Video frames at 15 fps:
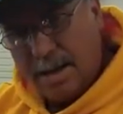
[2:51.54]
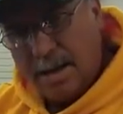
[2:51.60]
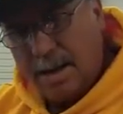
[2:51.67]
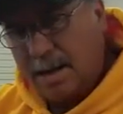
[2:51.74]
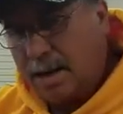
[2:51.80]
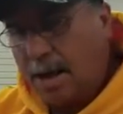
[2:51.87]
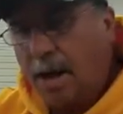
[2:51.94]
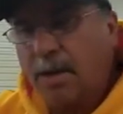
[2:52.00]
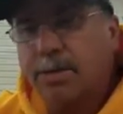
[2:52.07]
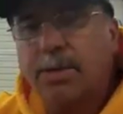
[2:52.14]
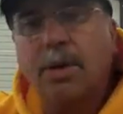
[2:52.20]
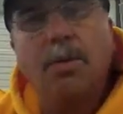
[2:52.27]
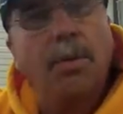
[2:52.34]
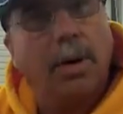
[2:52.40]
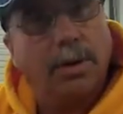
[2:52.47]
It
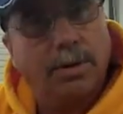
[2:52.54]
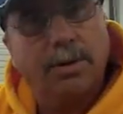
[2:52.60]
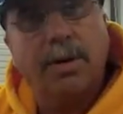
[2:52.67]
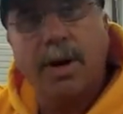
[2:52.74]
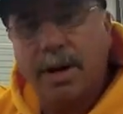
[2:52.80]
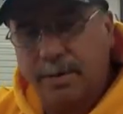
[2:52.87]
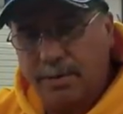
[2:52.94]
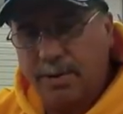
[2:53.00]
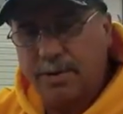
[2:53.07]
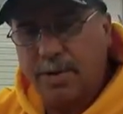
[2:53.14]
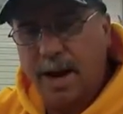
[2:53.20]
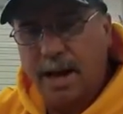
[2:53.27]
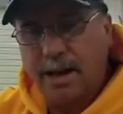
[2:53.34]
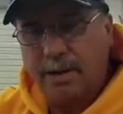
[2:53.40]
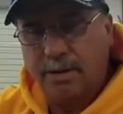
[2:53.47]
also works great for
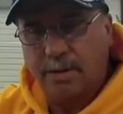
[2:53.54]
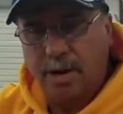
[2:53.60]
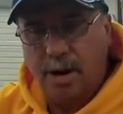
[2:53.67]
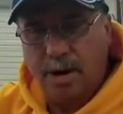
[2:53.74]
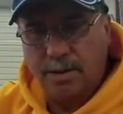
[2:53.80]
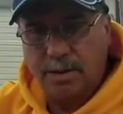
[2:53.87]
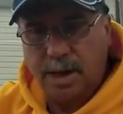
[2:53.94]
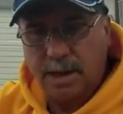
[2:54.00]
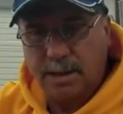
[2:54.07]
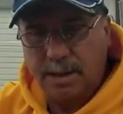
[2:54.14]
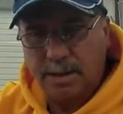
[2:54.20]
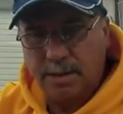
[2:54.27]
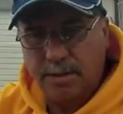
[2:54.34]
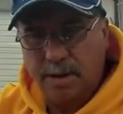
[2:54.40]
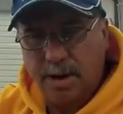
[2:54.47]
dragging crawls like
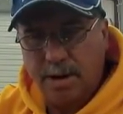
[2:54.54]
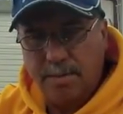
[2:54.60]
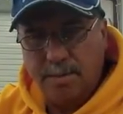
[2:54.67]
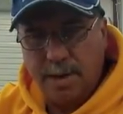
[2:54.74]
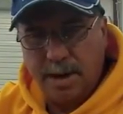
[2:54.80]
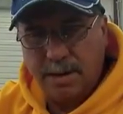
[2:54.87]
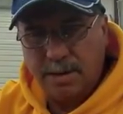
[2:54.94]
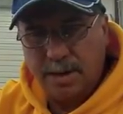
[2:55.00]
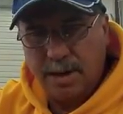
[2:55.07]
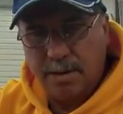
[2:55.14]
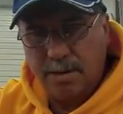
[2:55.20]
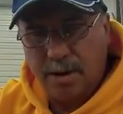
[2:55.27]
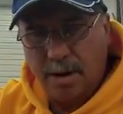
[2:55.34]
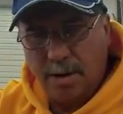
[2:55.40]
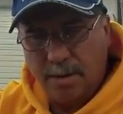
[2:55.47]
this cream ST
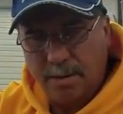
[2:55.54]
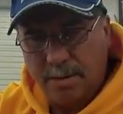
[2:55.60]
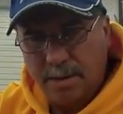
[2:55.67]
crawl.